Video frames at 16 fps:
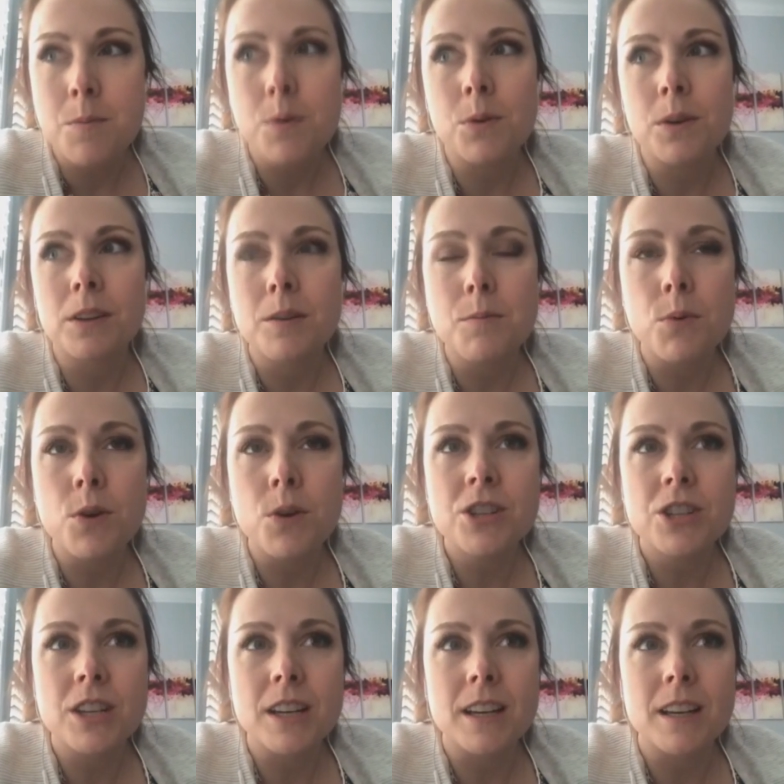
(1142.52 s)
But with
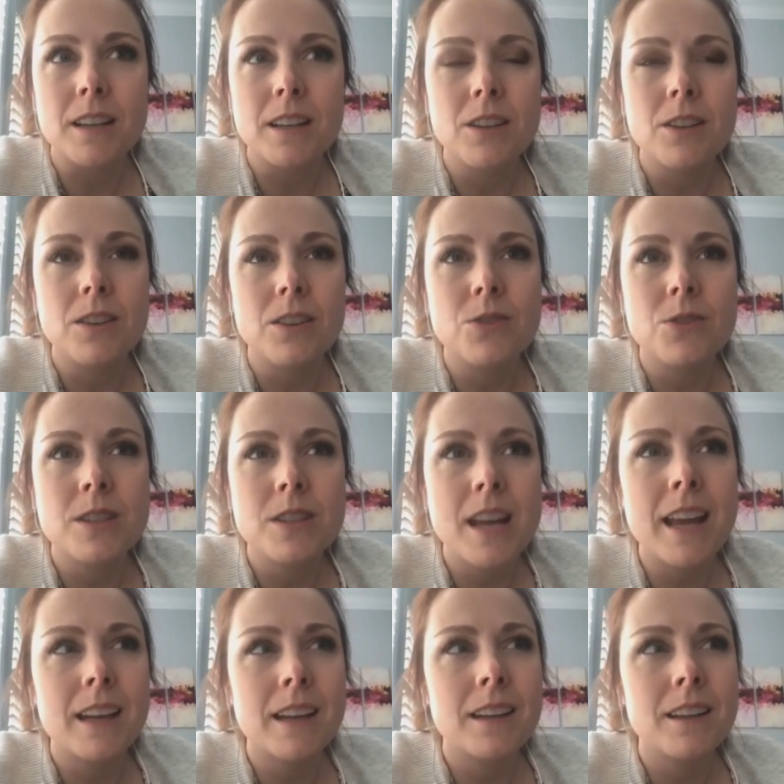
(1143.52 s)
abortion, you
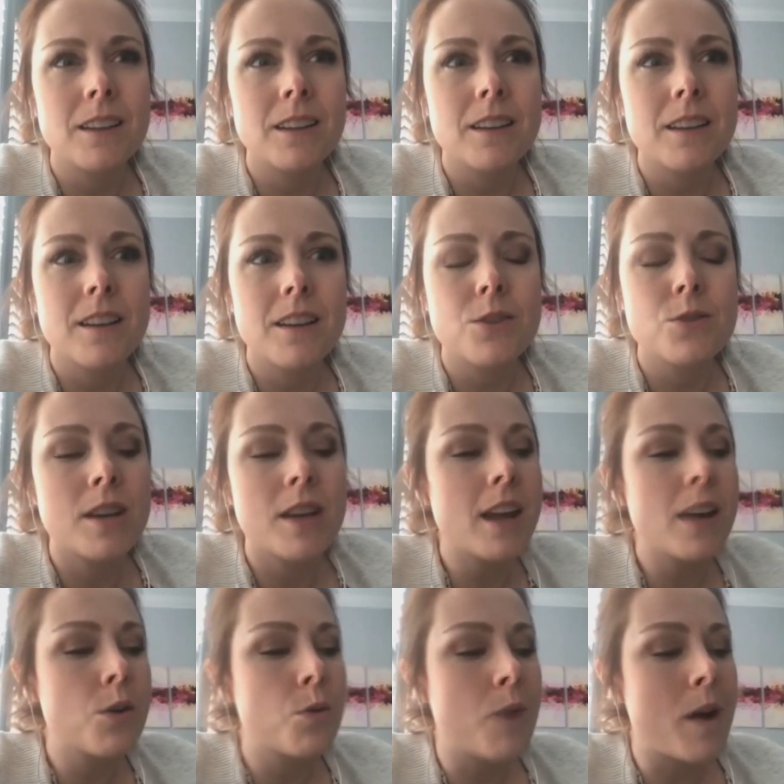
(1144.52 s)

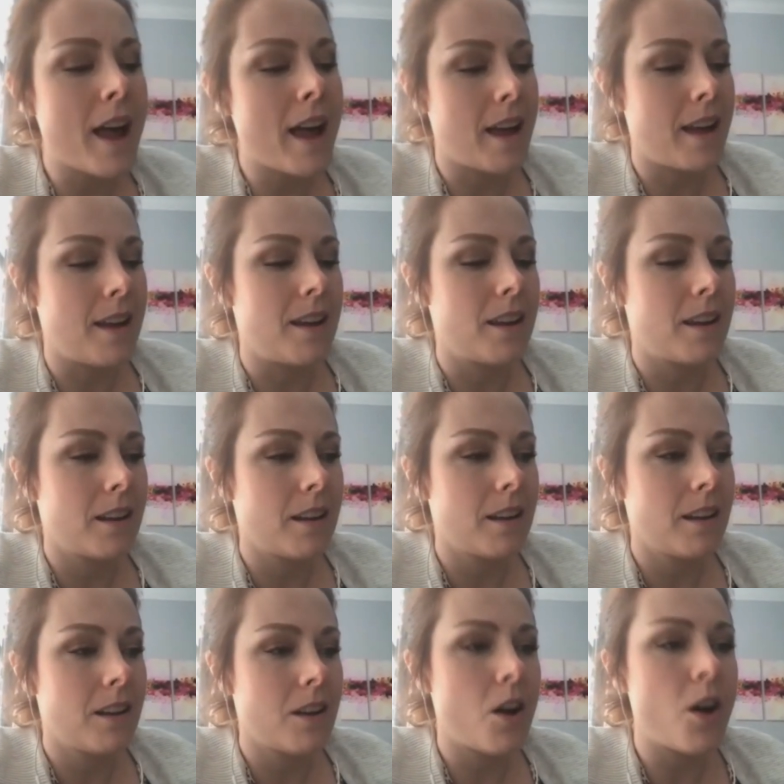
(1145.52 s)
take away
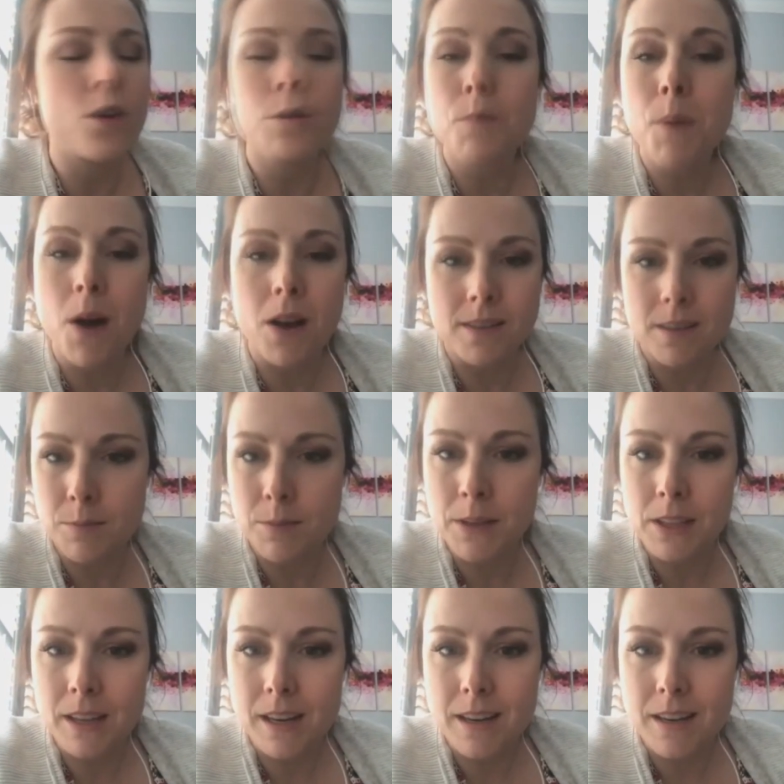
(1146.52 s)
all the
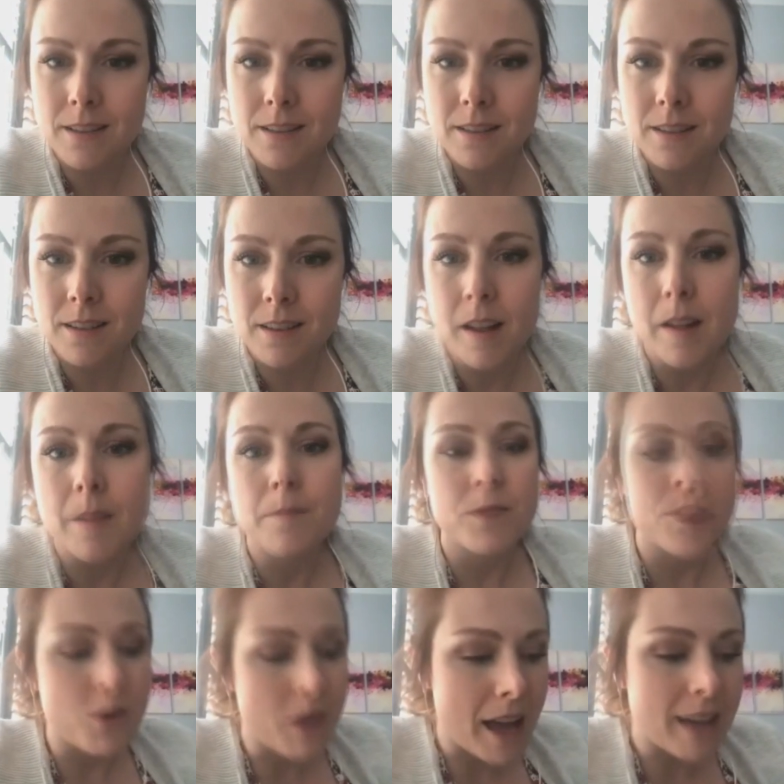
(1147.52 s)
possibilities.
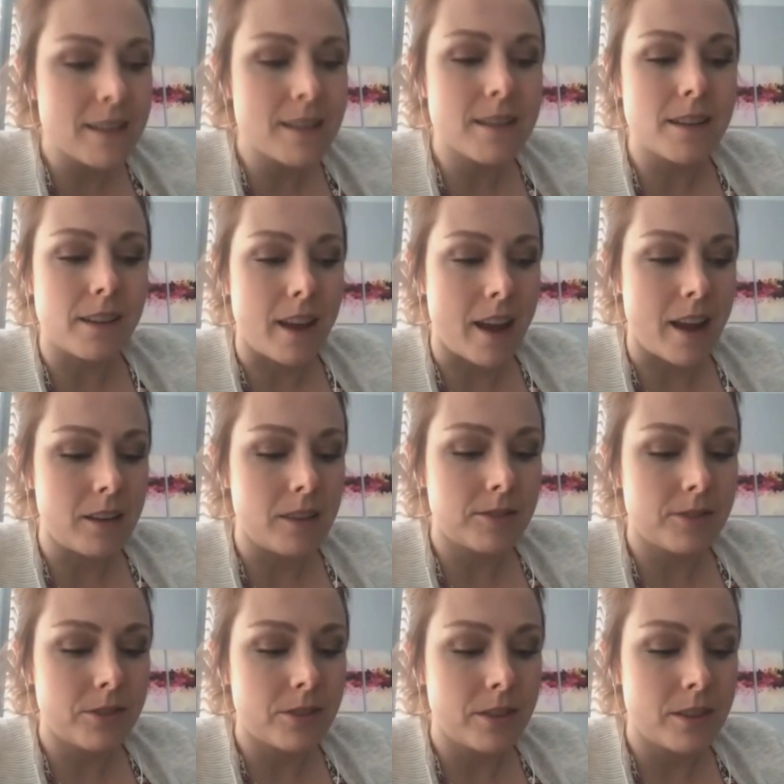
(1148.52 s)
You end the life,
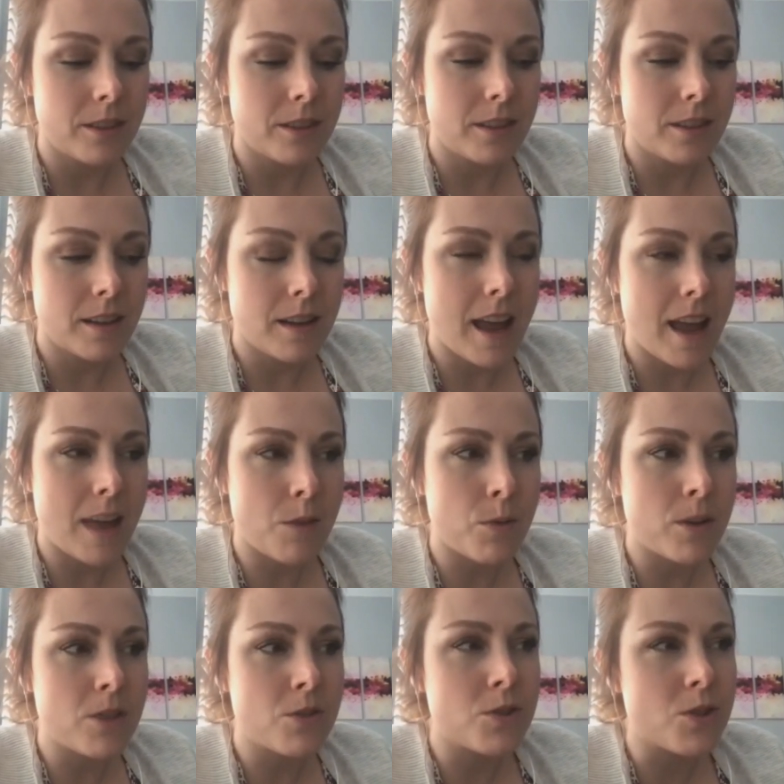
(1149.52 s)
and
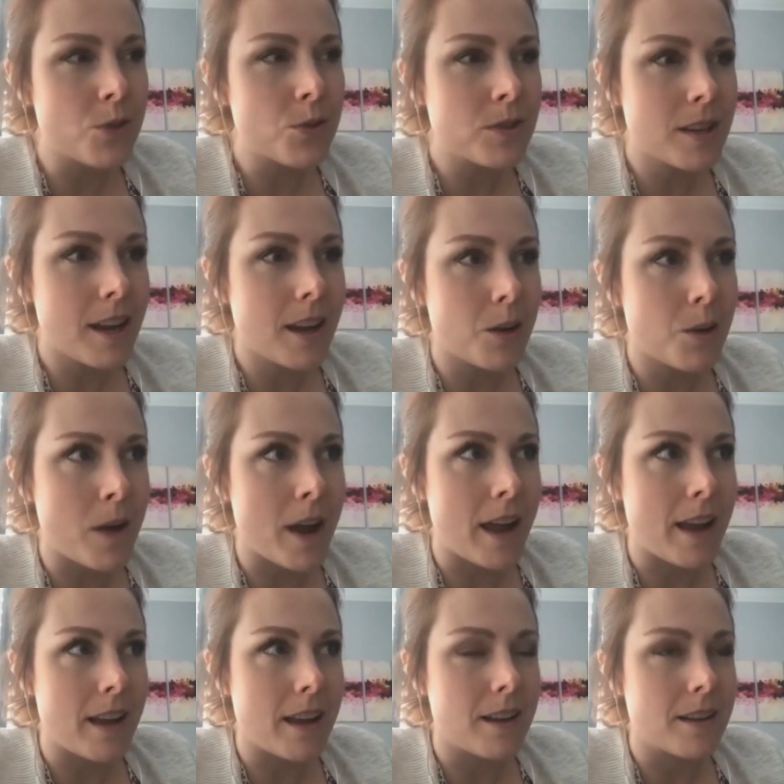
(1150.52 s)
what you don't take
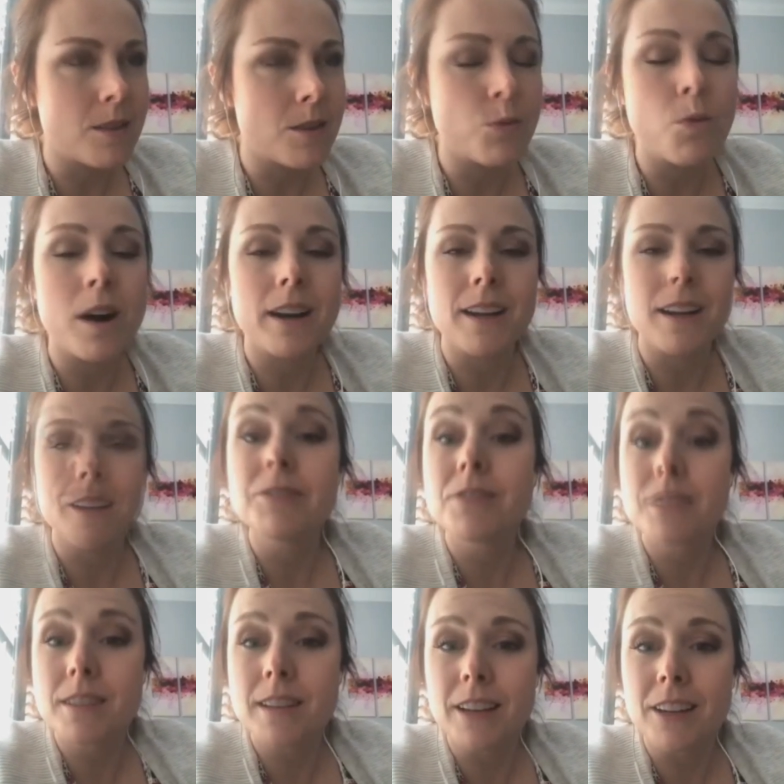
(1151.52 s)
away is the what
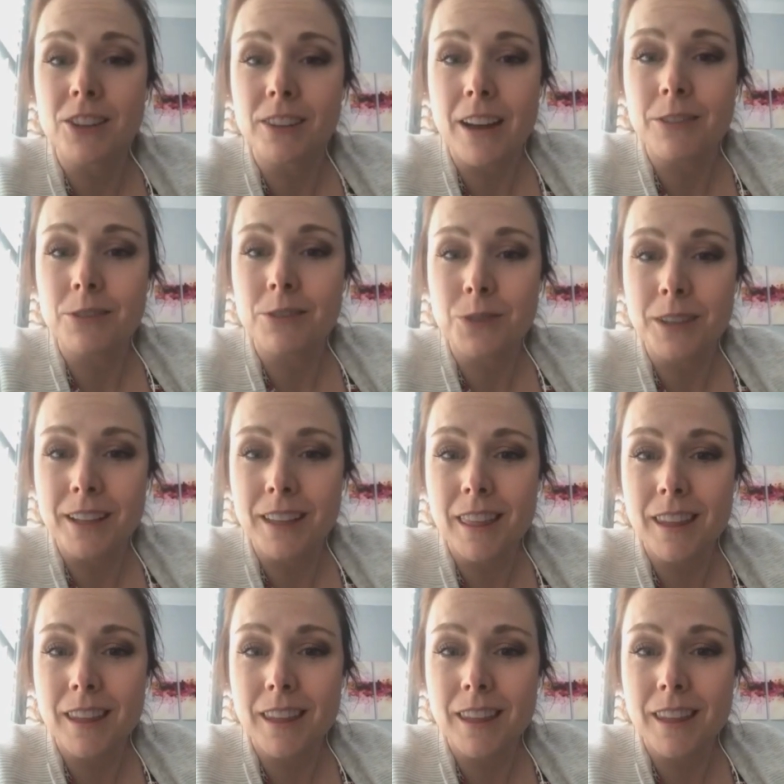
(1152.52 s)
ifs that you're left with.